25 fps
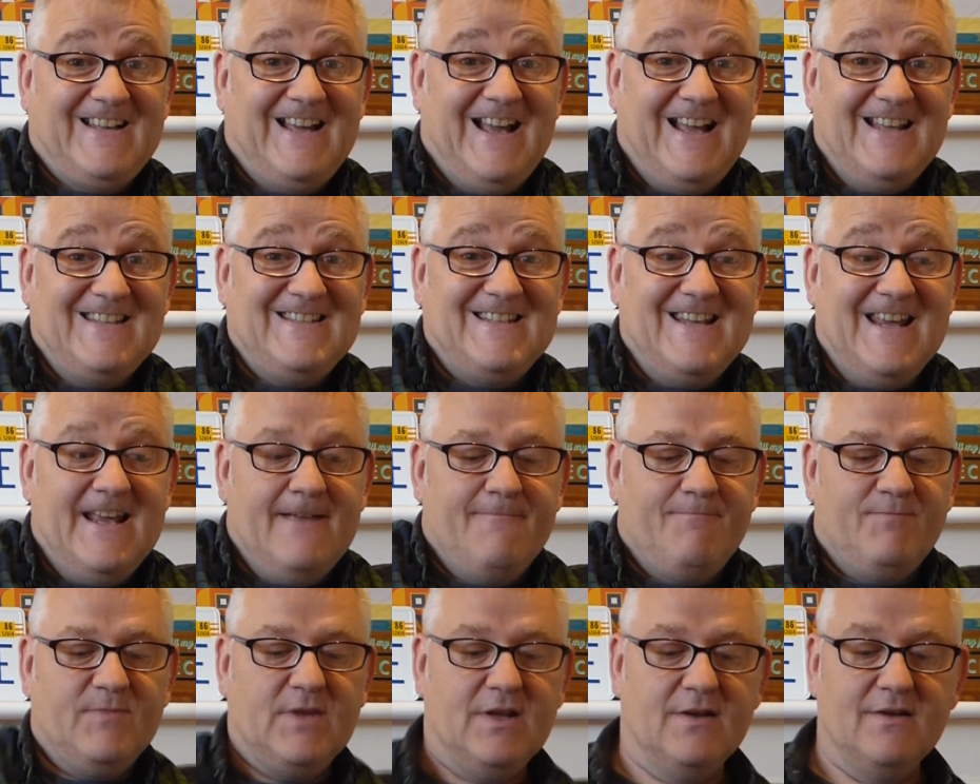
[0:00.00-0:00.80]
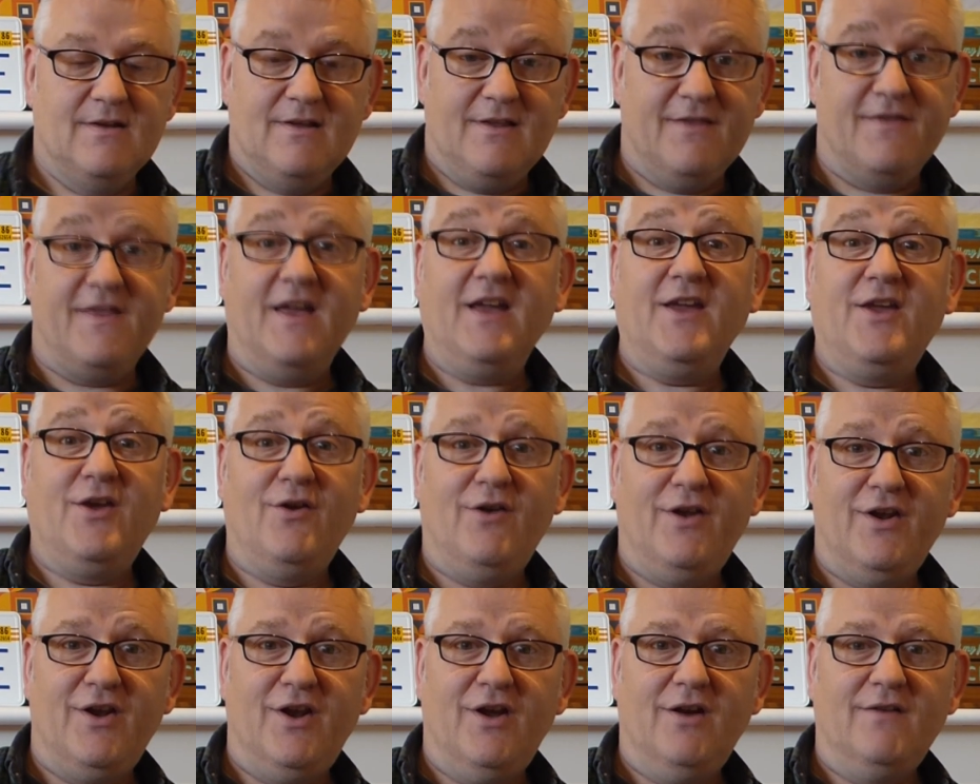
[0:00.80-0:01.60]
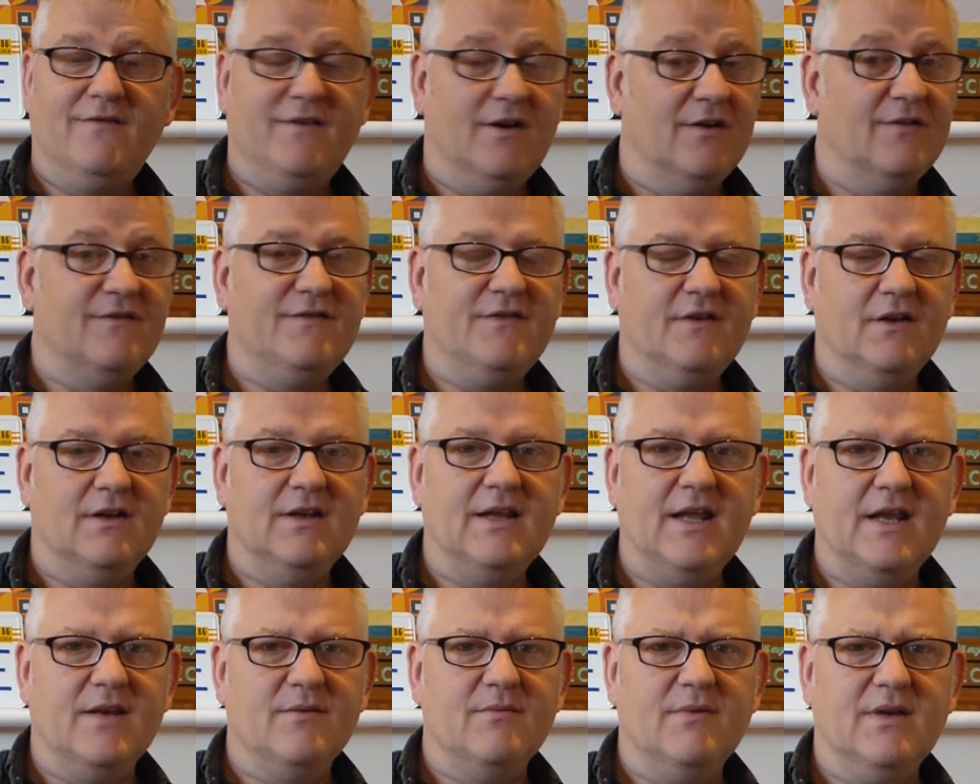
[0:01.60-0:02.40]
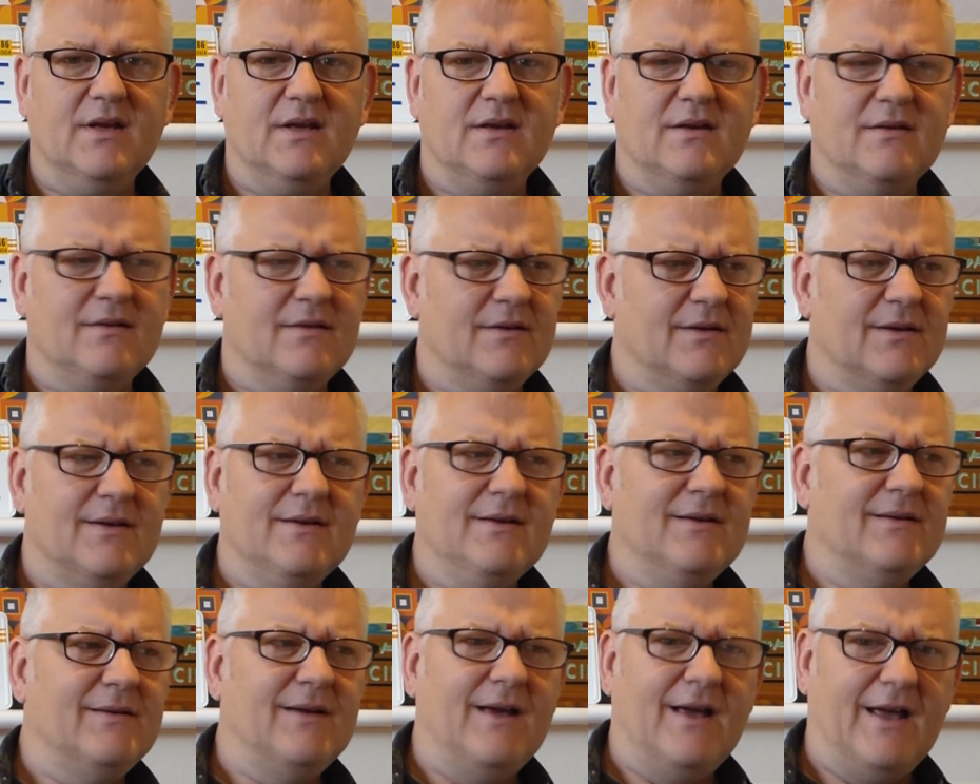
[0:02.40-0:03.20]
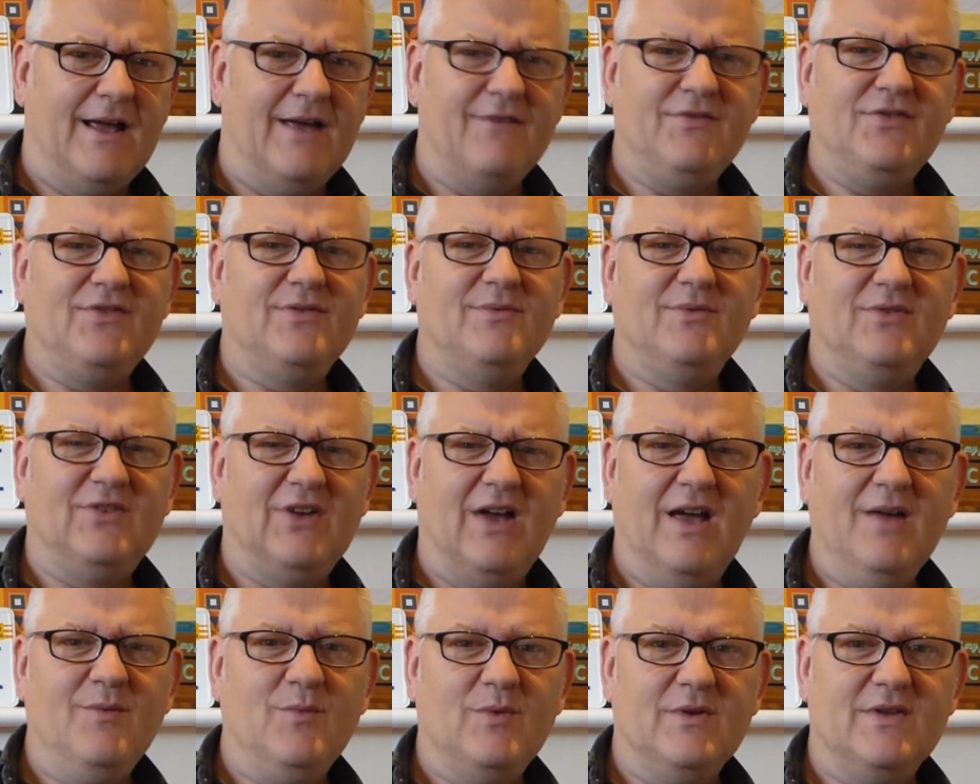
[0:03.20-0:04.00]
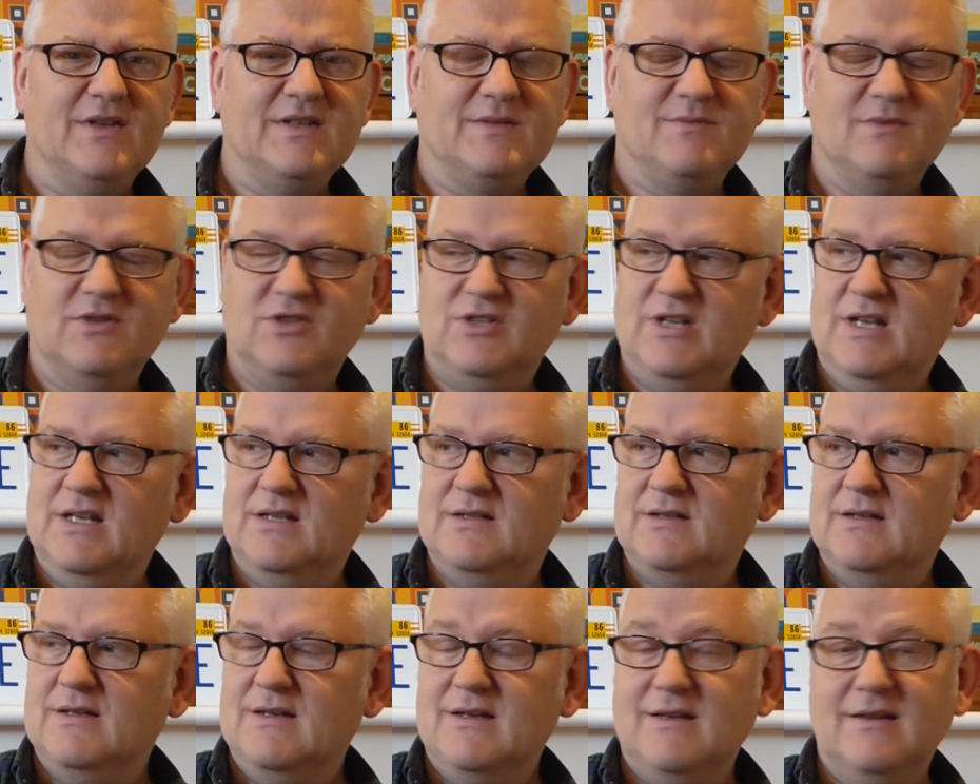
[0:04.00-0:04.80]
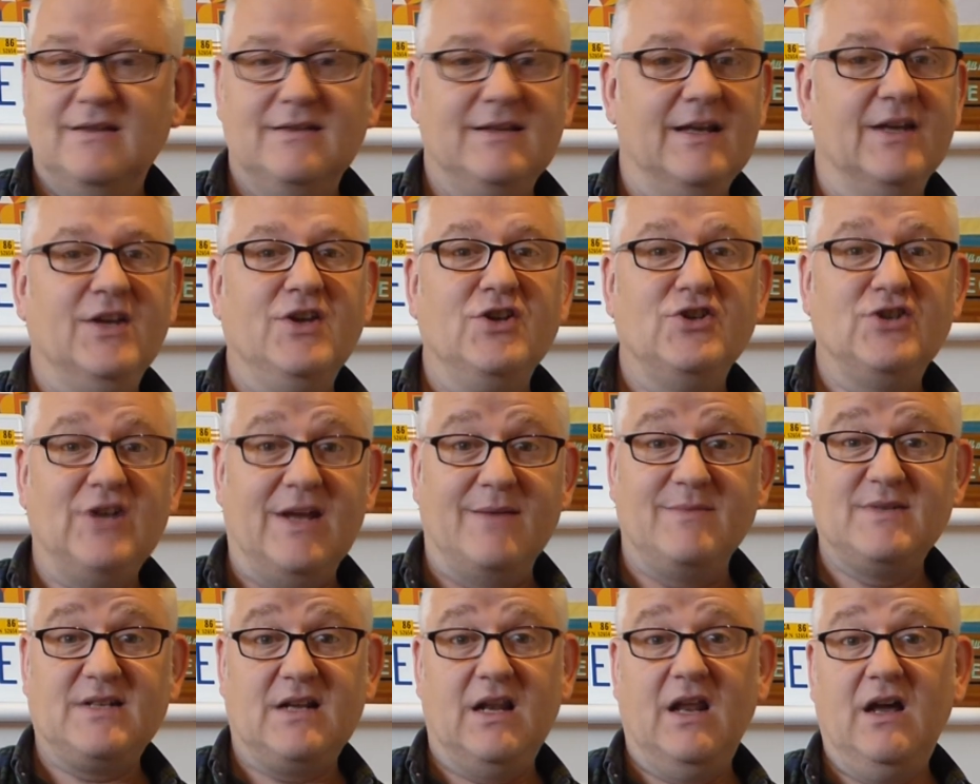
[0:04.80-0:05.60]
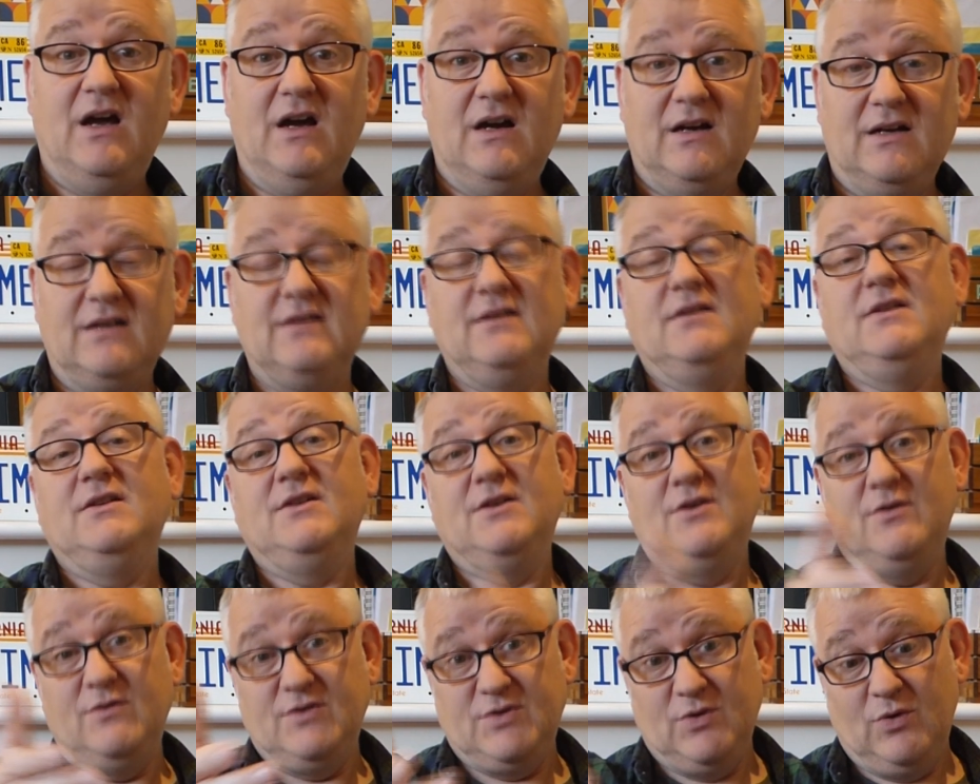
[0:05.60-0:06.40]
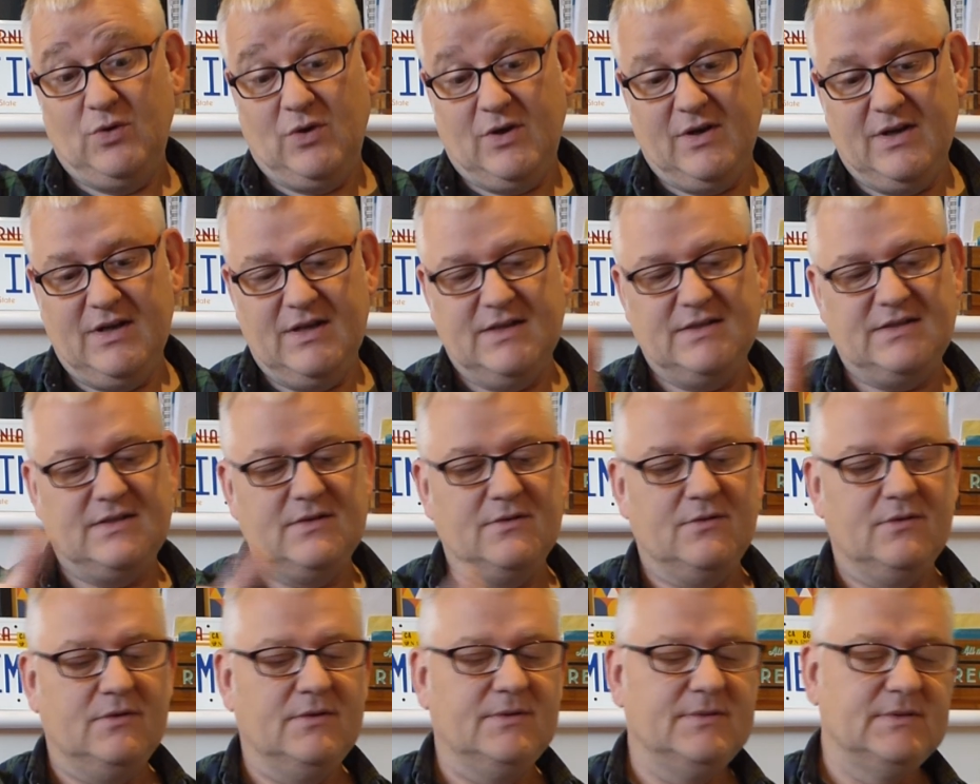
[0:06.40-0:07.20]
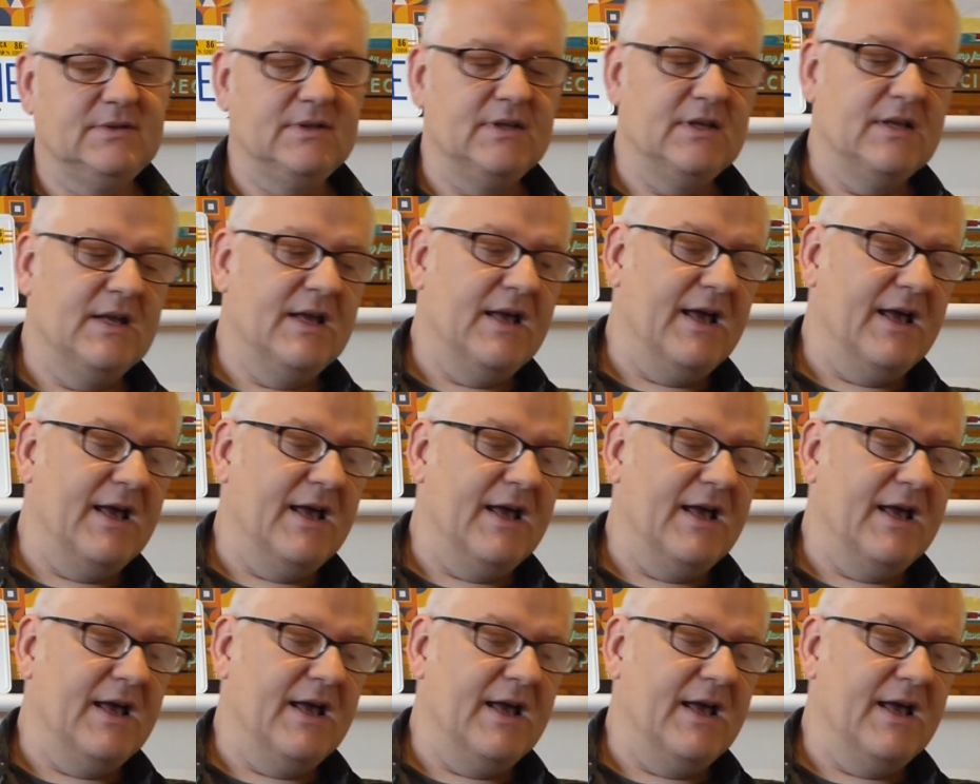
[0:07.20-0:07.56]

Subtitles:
That's it. Thank you, Lenovo, for letting me have some time with this machine. Thank you, James Clark, who's organised it all.